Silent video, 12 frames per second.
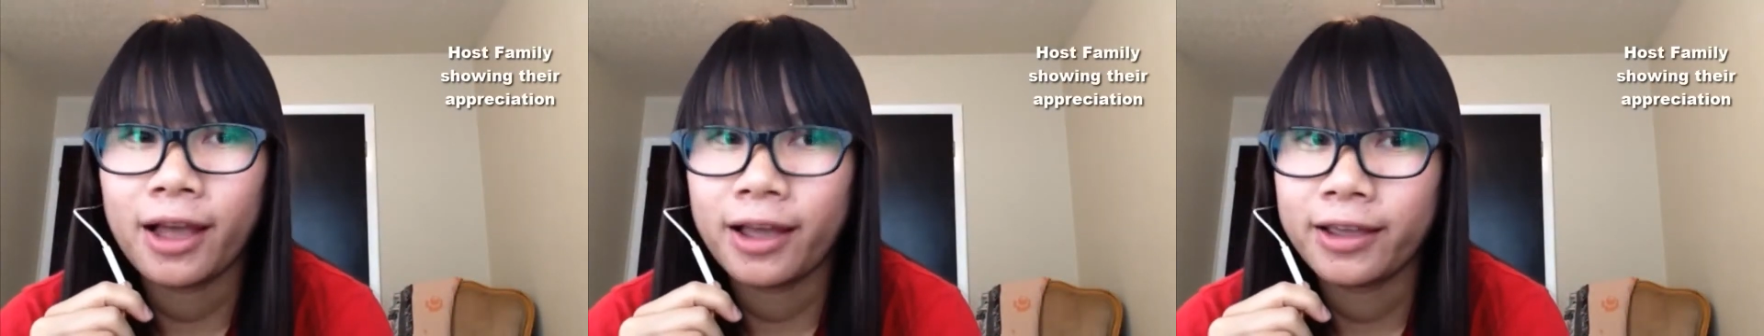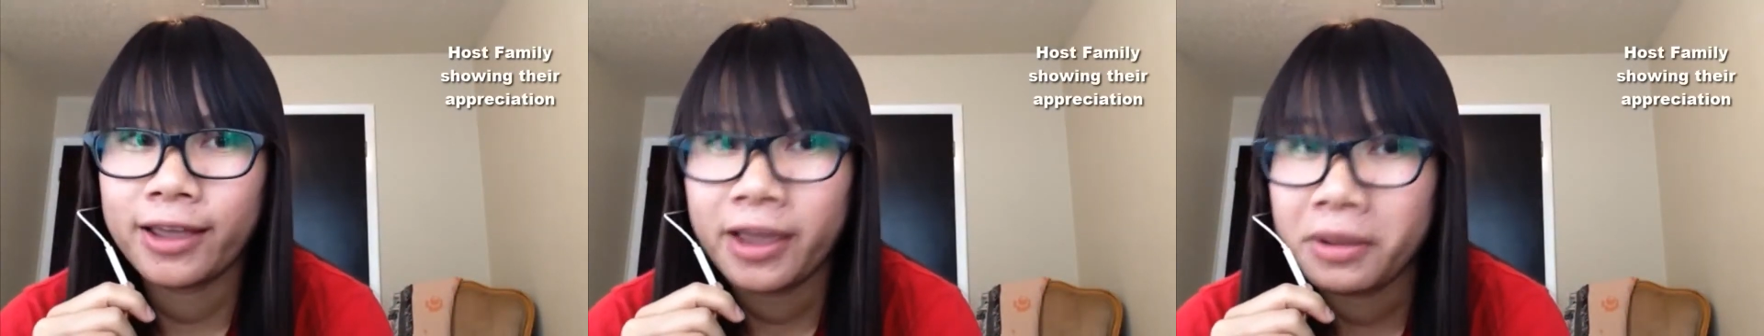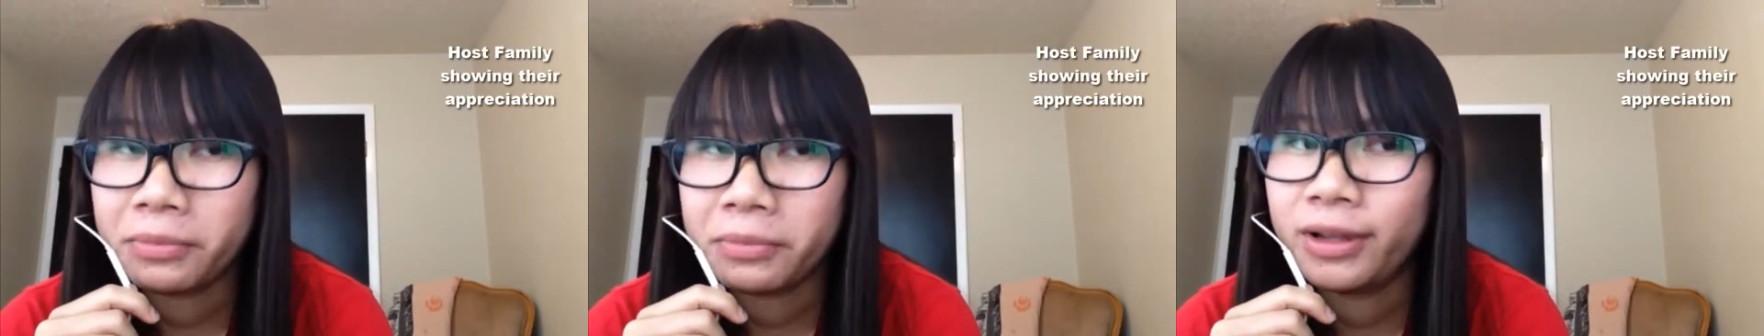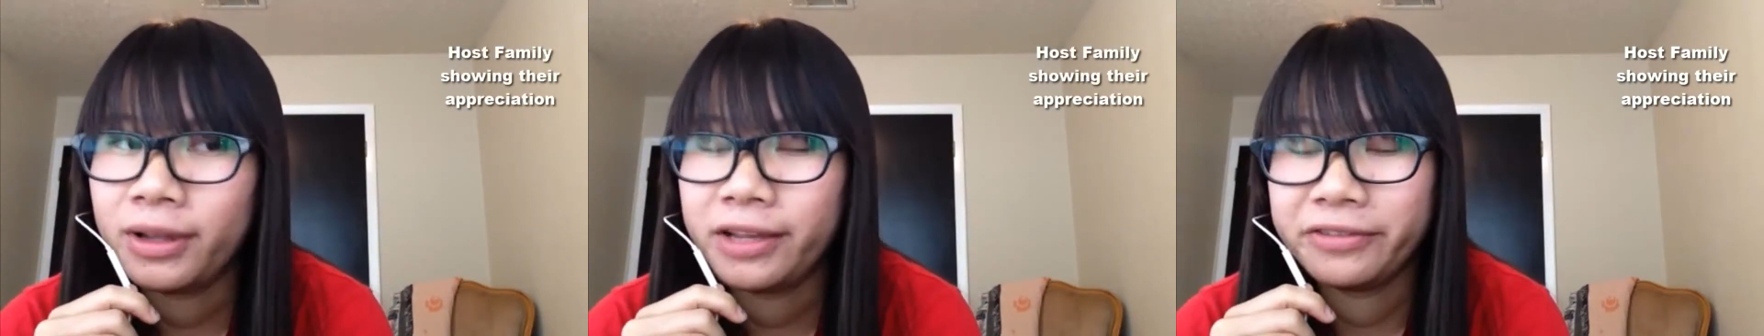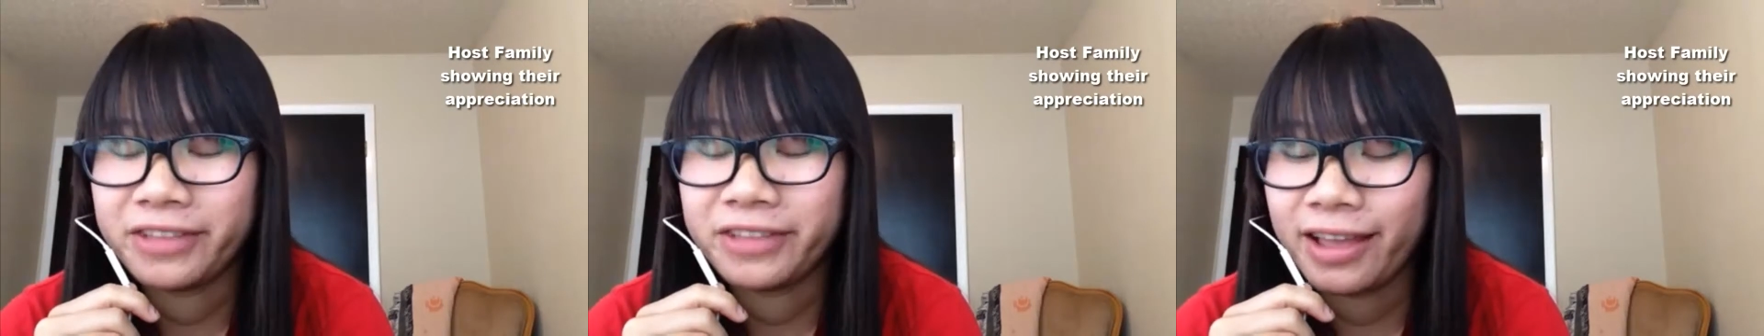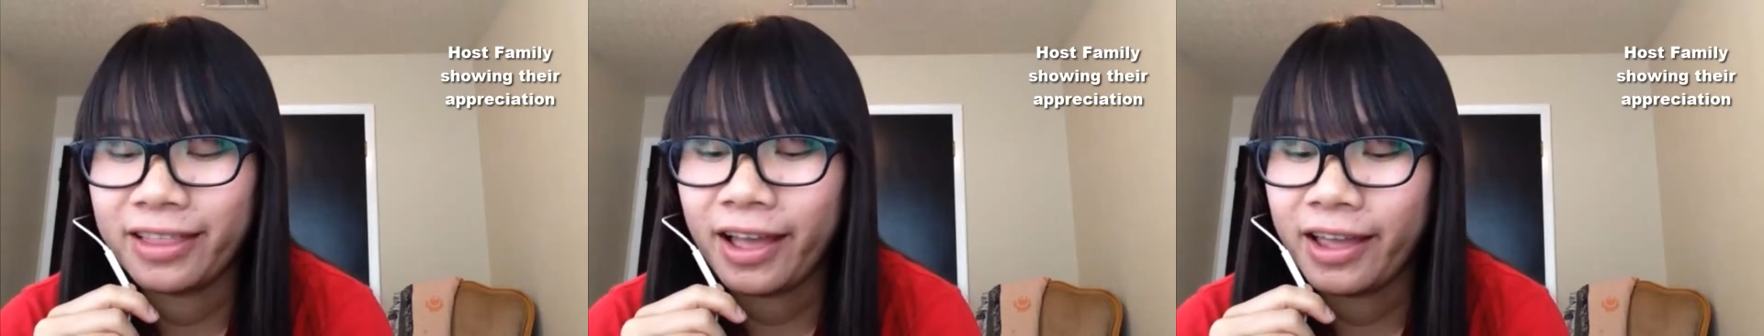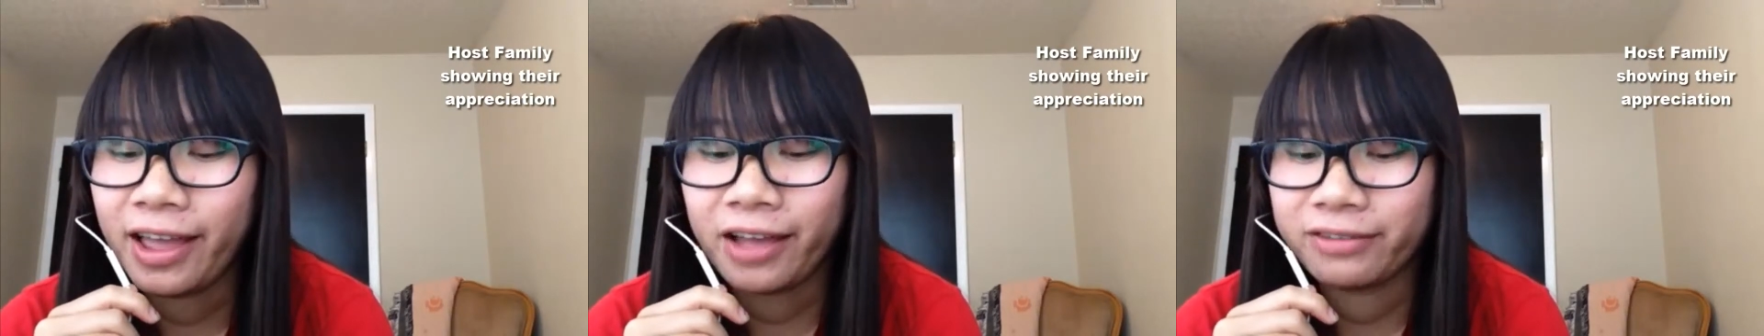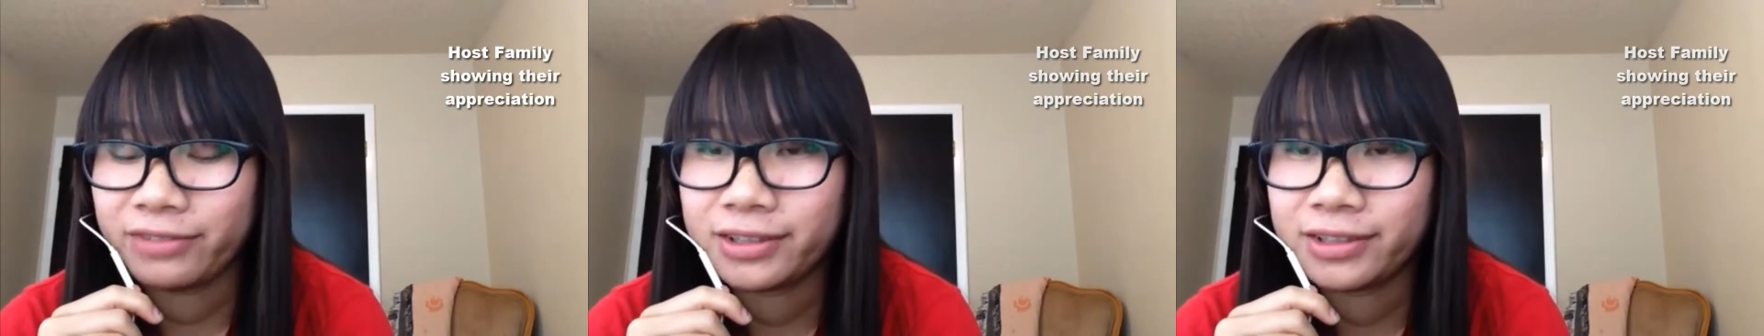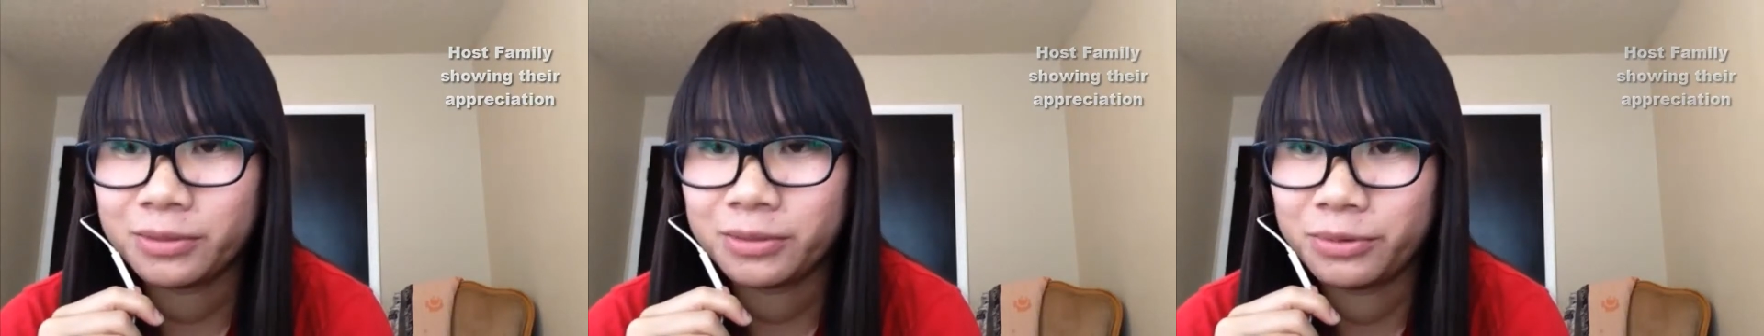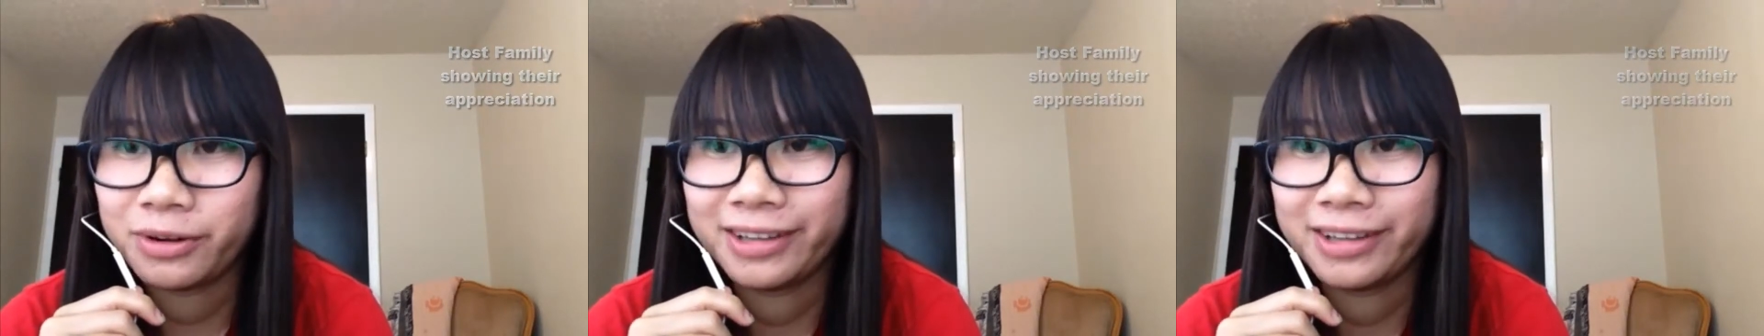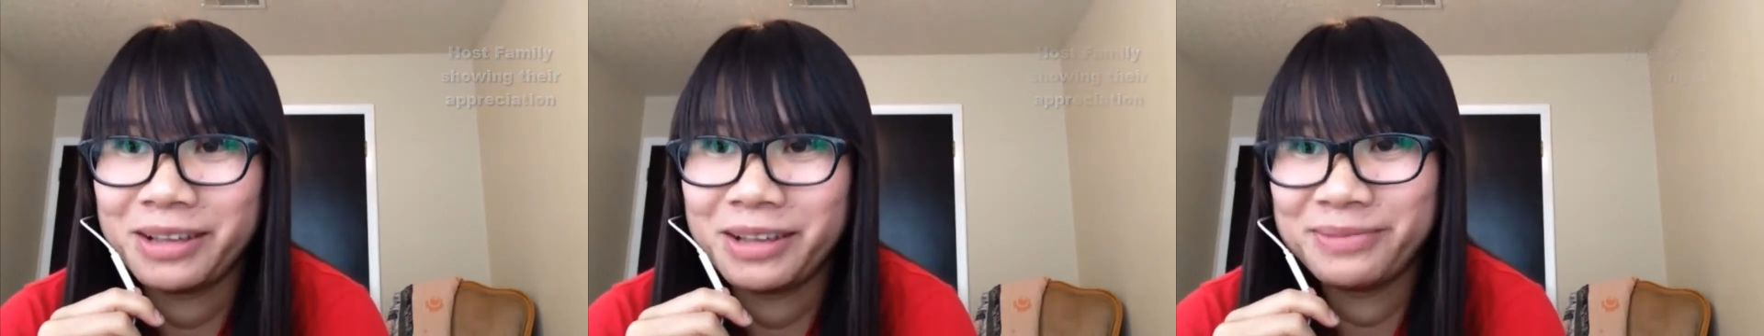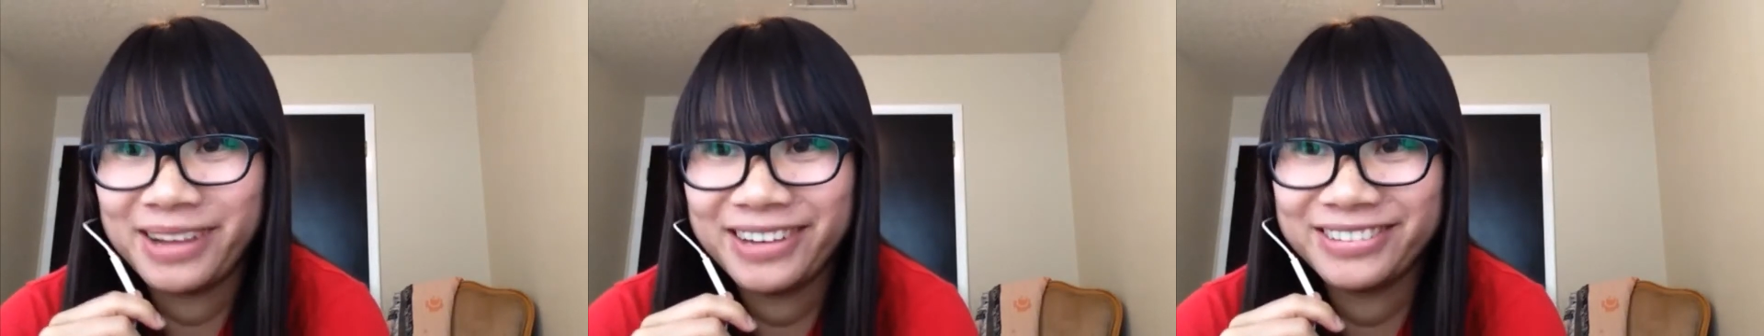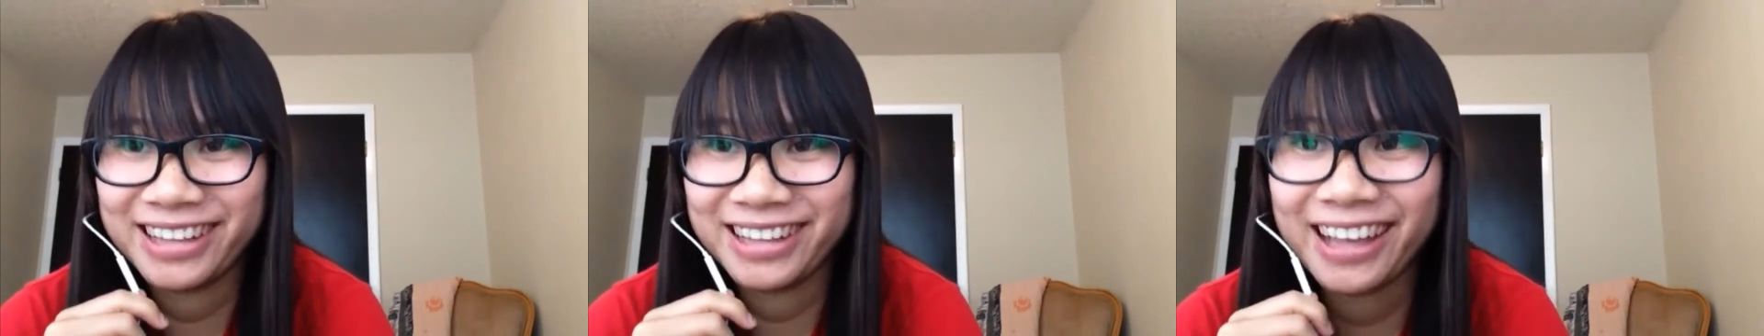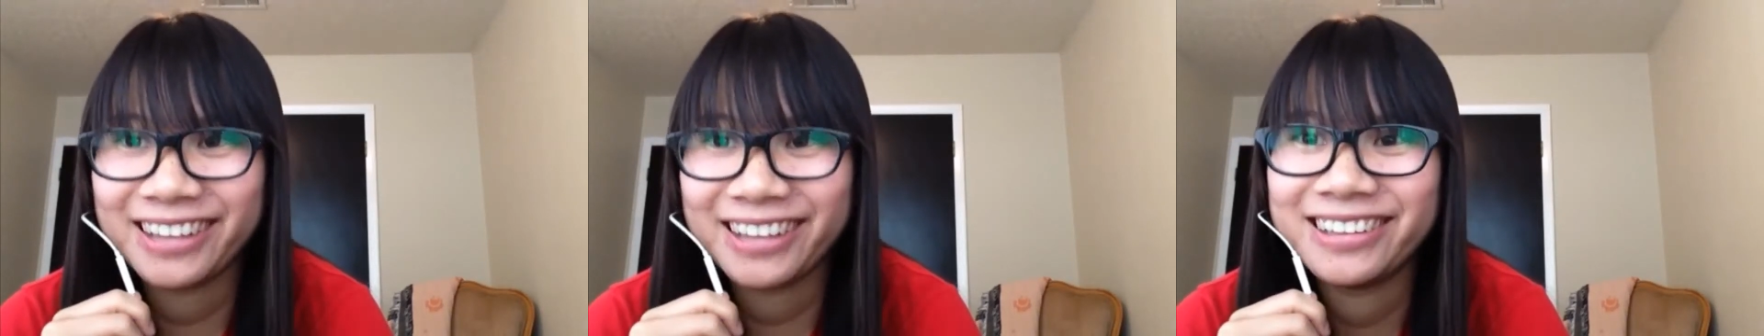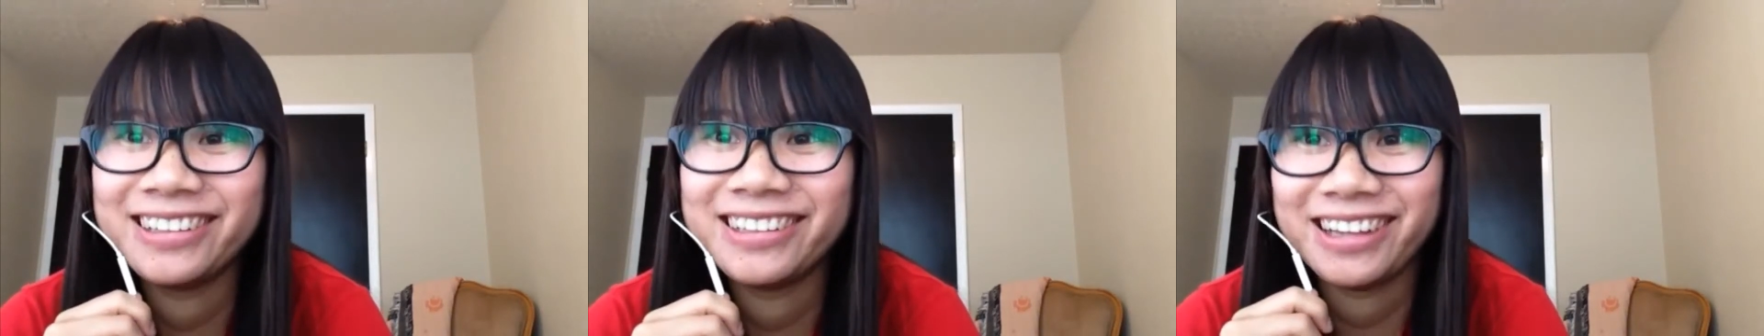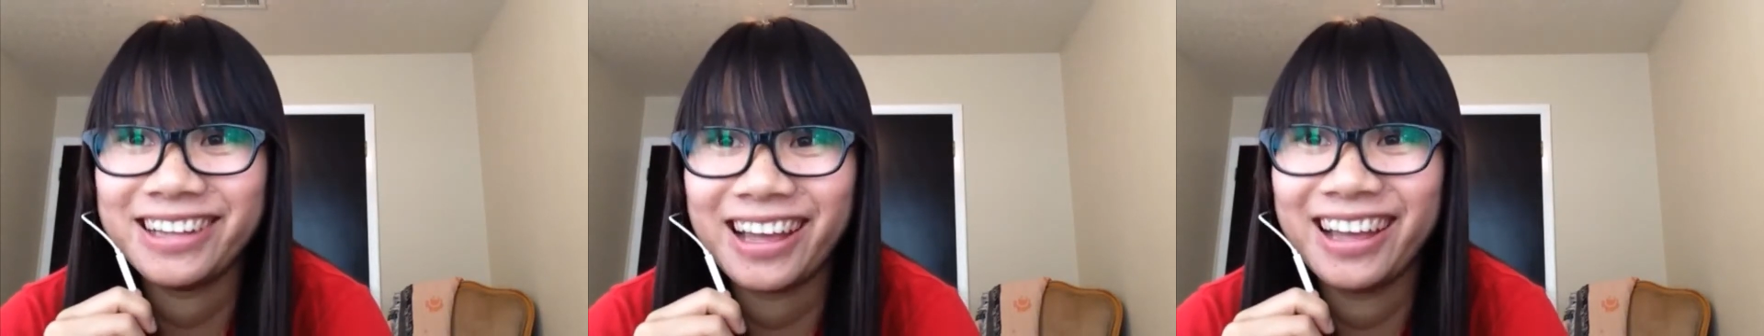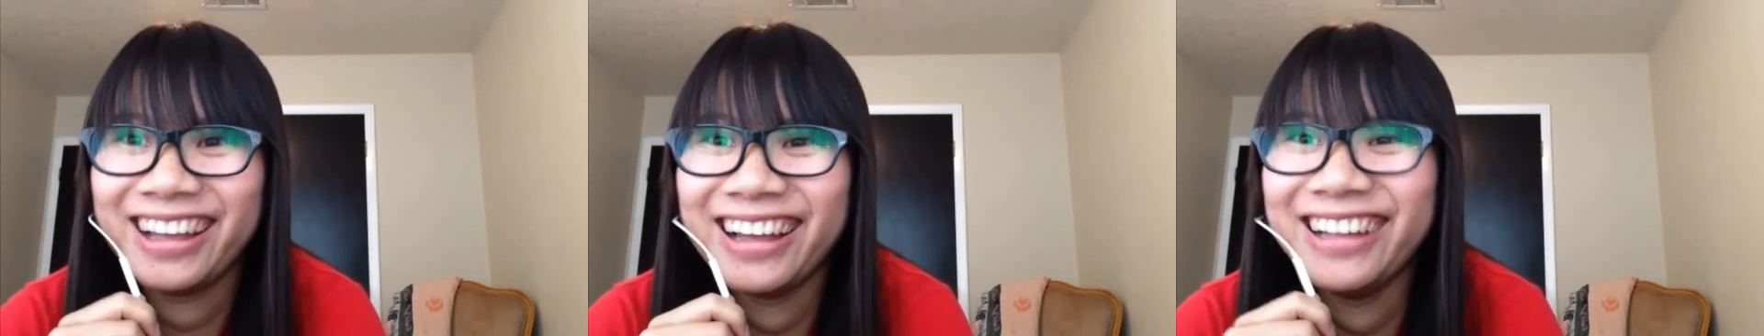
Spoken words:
I can't believe that I have a surprise about that. Yeah.